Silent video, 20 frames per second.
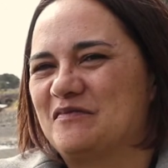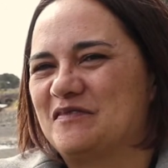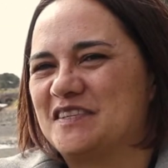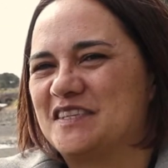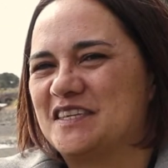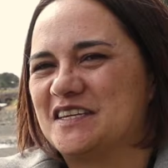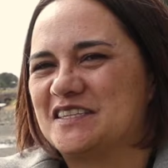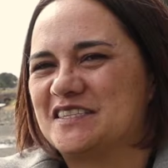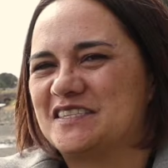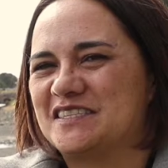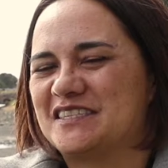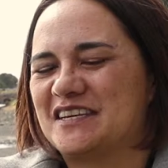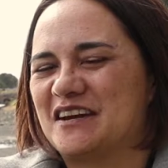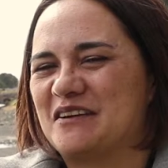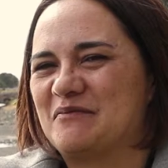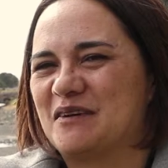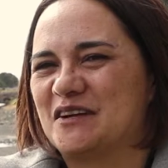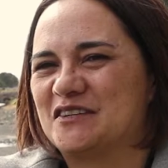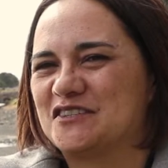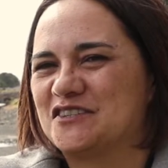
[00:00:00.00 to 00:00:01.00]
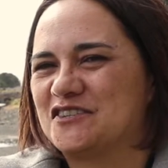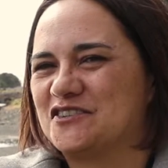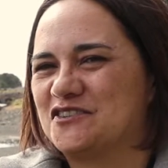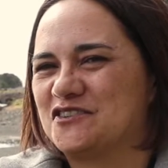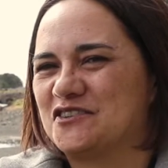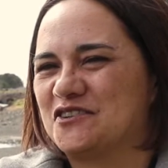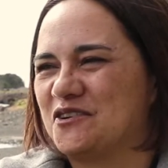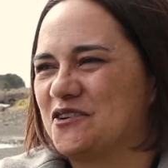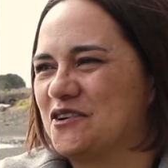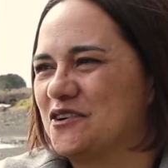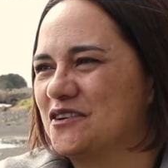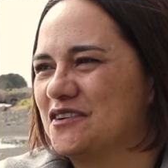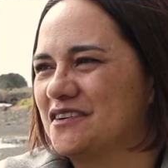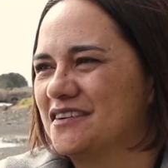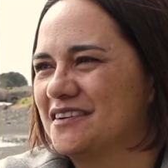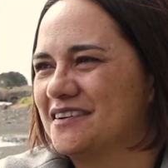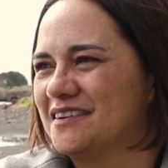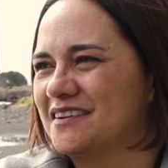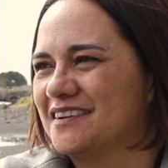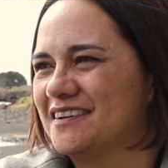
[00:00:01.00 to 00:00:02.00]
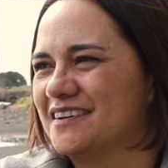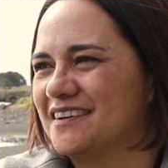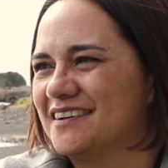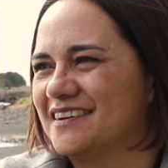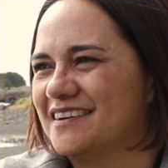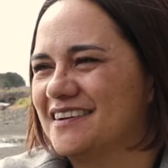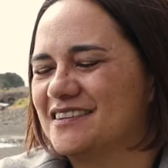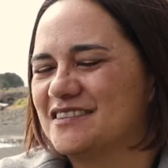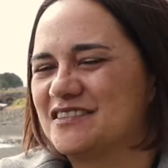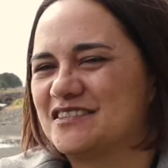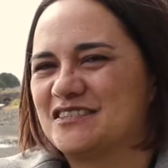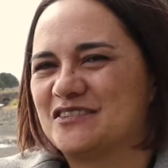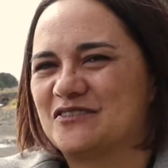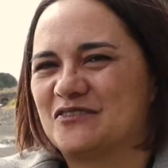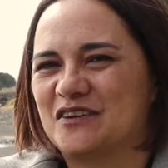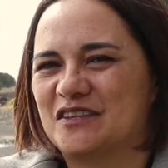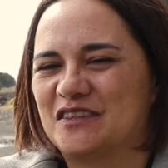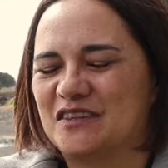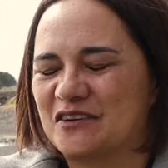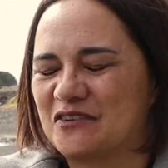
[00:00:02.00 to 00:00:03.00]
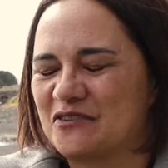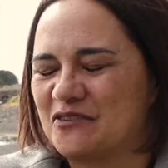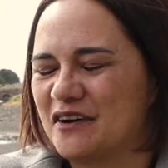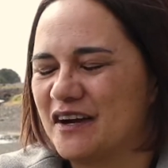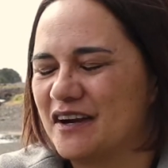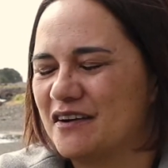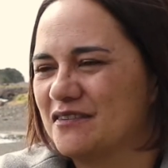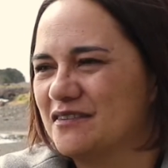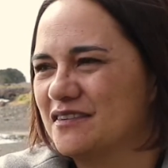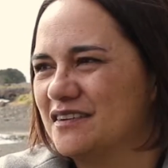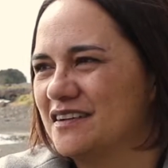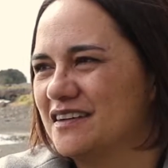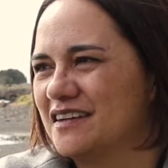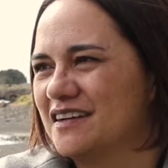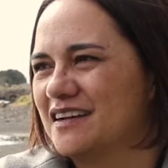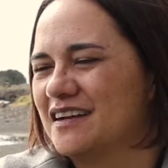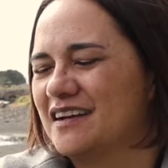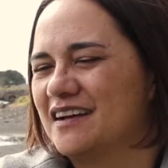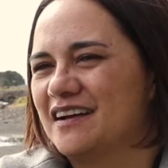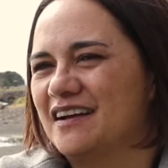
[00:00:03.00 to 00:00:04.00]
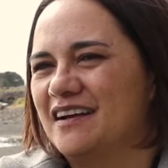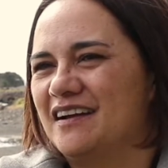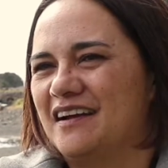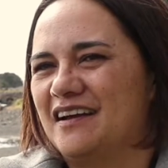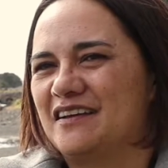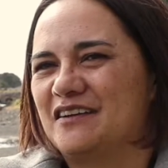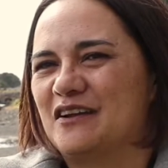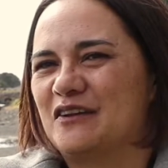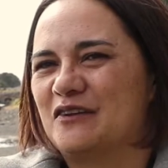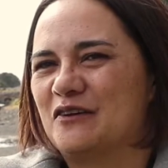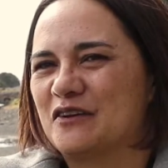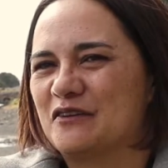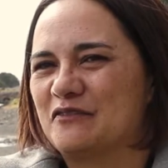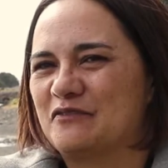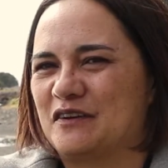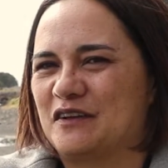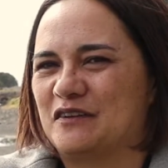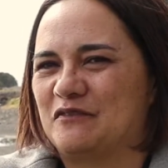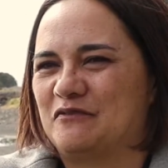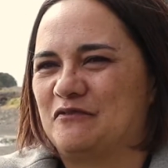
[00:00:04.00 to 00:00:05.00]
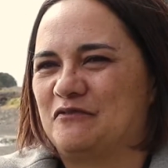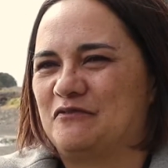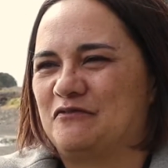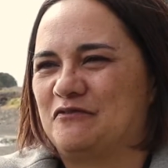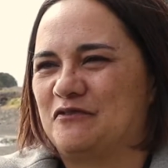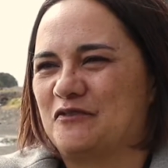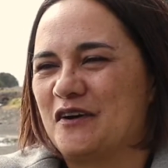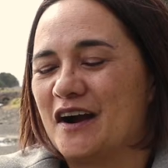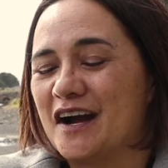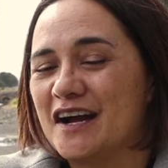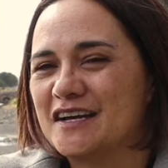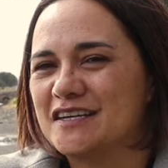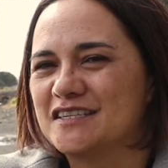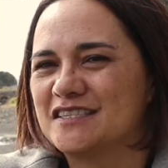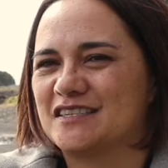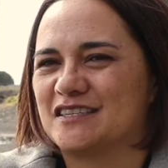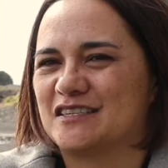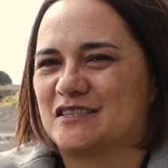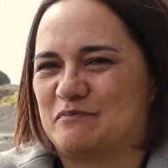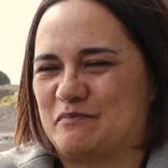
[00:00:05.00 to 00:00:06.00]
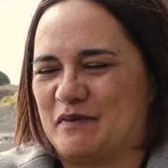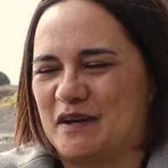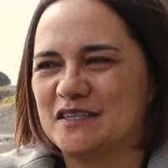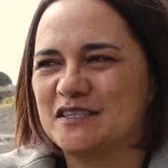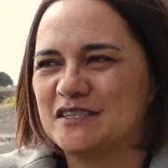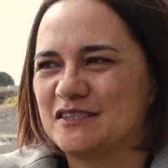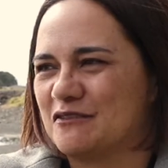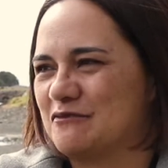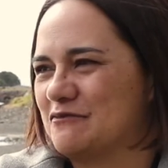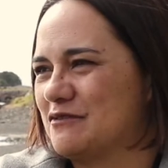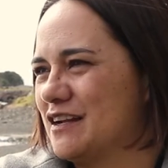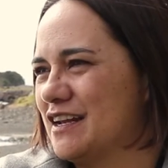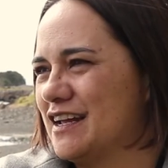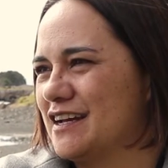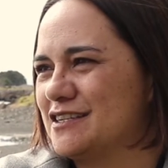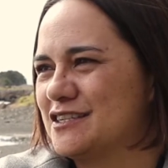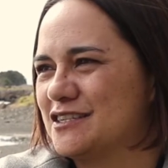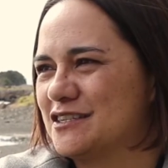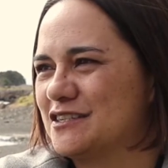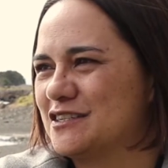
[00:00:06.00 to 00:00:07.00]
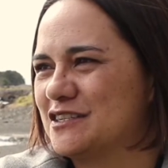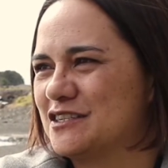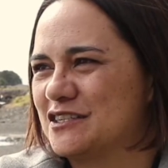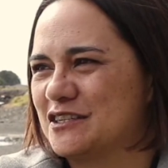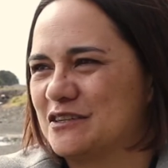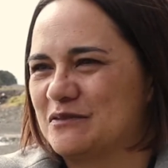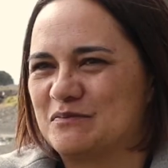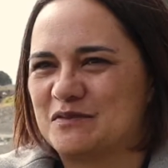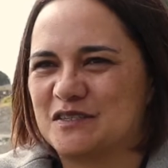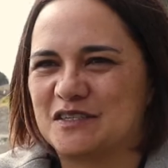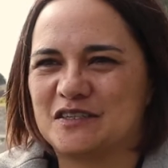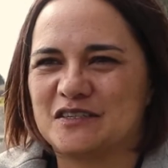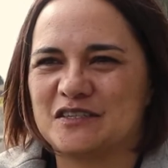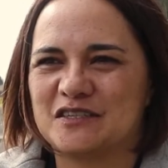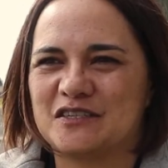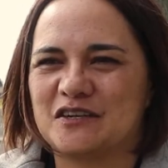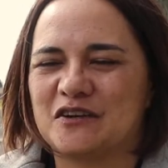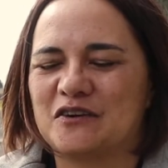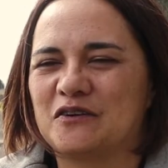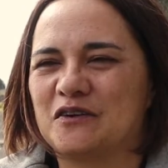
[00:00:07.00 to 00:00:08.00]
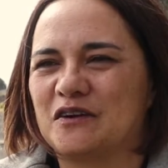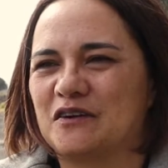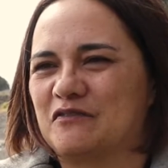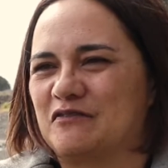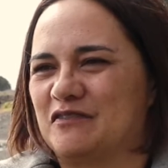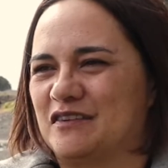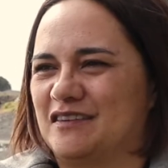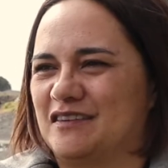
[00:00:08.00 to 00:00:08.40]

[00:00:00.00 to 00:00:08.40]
There's so much churn inside the Crown, and a lot of it for us is based on relationships, and so if